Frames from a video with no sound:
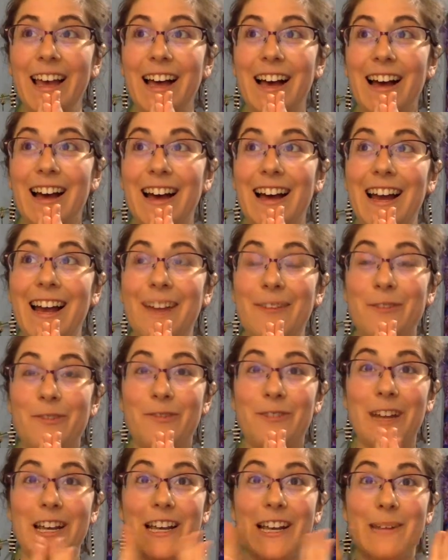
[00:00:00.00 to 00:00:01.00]
I have a
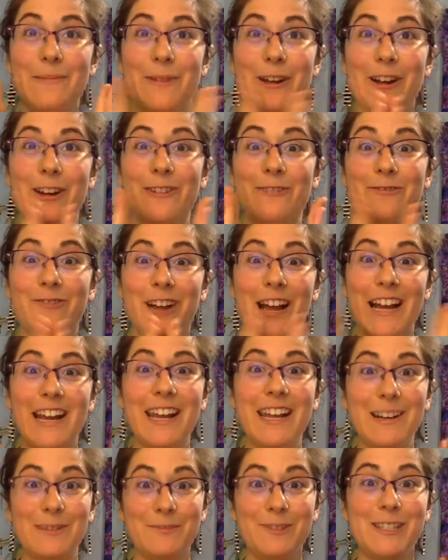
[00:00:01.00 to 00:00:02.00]
friend getting married on Friday
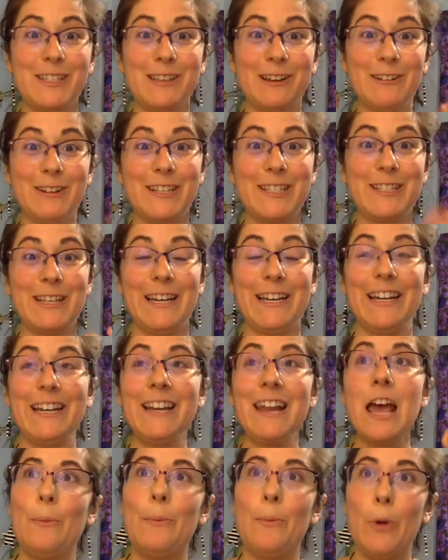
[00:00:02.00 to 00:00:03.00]
and I'm so excited.
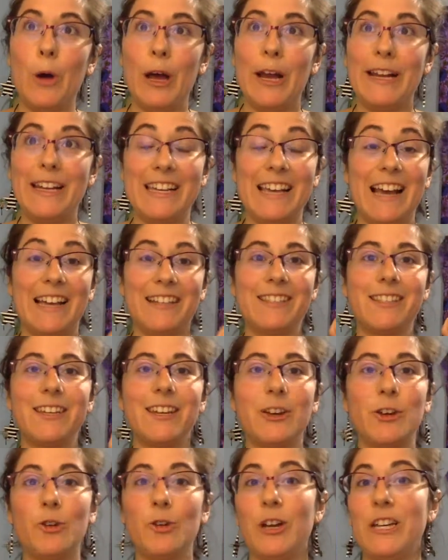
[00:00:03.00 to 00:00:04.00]
But yes,
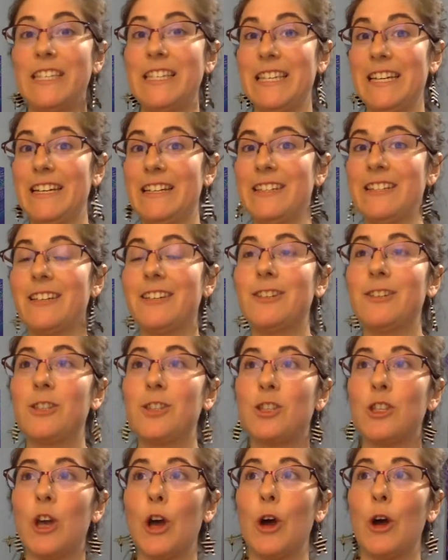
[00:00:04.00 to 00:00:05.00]
craziness.
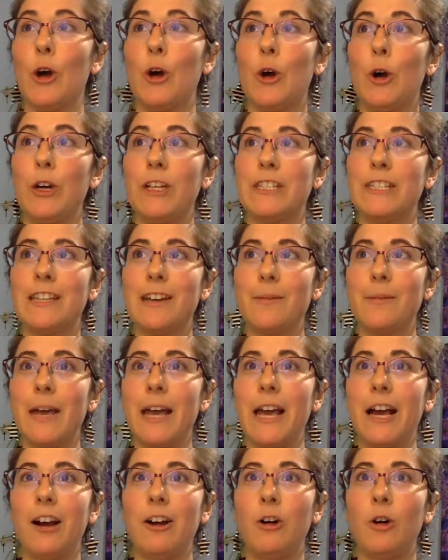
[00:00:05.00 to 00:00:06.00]
So
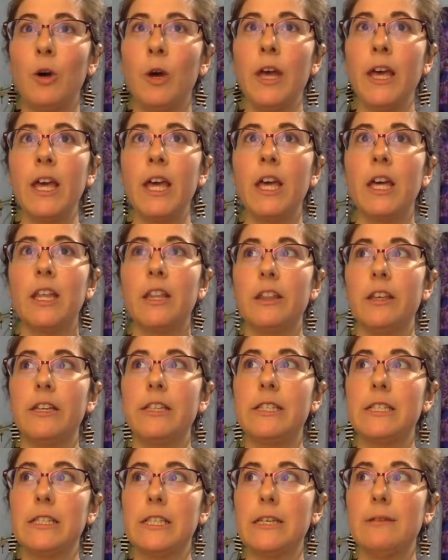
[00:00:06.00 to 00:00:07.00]
somehow
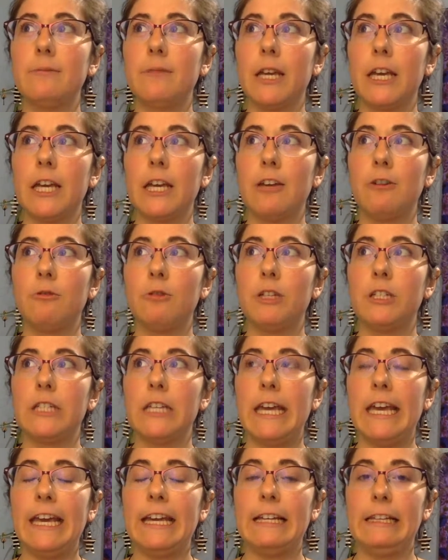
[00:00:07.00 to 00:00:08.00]
this seemed like it would
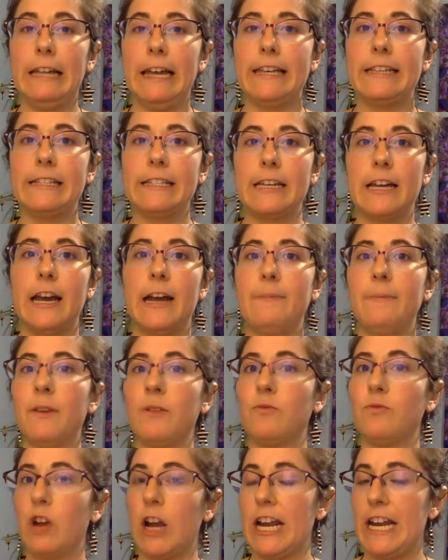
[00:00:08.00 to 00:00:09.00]
take less time
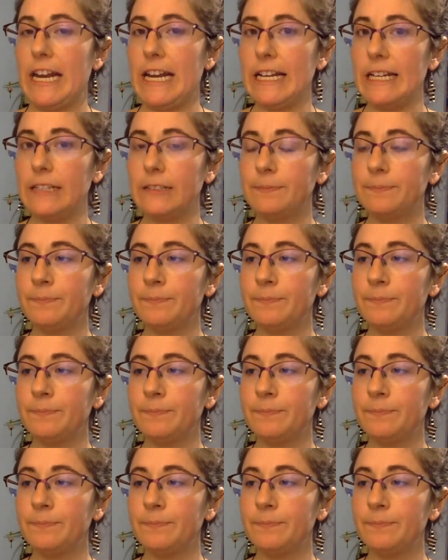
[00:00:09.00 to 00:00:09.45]
than writing.